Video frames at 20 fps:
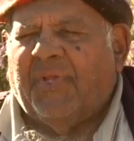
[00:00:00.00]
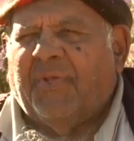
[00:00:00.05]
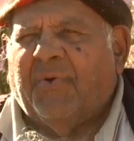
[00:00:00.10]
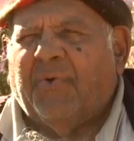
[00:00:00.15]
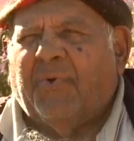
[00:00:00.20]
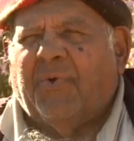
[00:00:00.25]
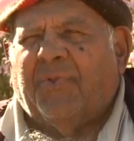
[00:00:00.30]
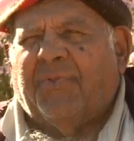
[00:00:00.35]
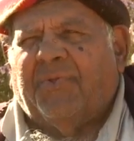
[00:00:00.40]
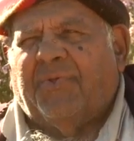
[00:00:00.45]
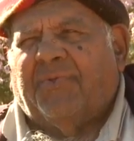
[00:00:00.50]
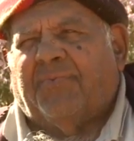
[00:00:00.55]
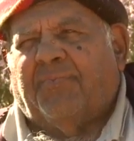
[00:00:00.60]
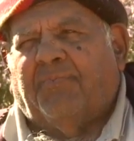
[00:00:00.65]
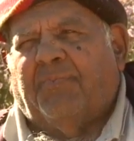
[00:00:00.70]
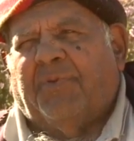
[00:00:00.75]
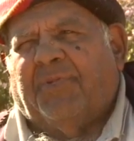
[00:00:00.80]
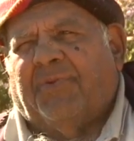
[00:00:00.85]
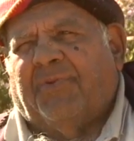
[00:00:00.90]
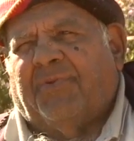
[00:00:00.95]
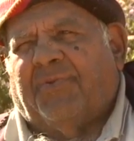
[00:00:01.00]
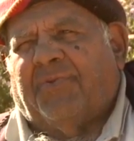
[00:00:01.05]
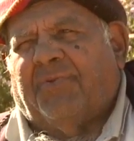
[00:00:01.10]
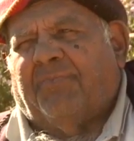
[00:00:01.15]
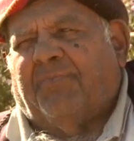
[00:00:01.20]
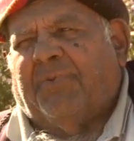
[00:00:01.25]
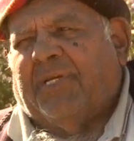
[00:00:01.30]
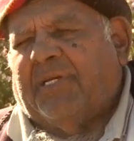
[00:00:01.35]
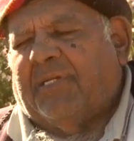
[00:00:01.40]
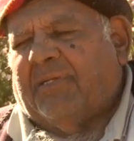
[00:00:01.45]
all this business
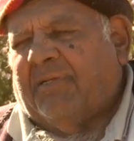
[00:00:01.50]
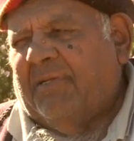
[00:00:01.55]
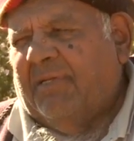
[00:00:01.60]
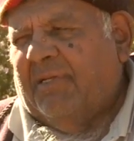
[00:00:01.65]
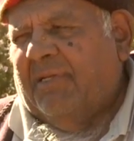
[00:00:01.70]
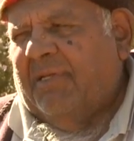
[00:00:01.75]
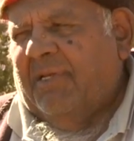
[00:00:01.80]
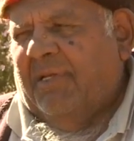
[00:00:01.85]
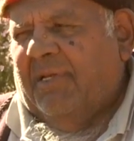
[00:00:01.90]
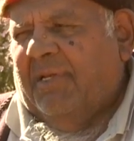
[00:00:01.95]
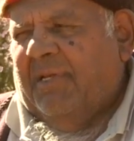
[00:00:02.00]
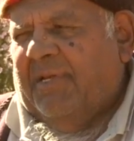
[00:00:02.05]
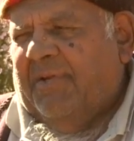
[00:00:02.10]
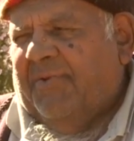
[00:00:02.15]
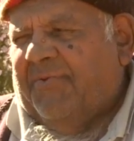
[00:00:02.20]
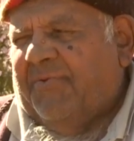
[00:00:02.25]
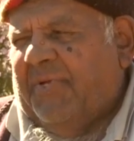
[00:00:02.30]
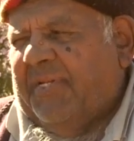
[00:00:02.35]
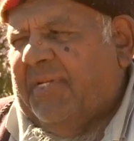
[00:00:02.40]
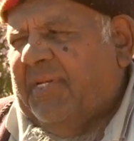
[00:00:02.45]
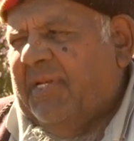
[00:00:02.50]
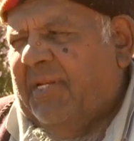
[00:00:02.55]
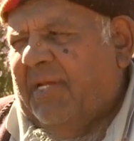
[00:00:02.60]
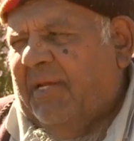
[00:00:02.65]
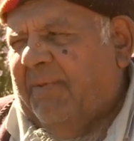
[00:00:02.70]
about setting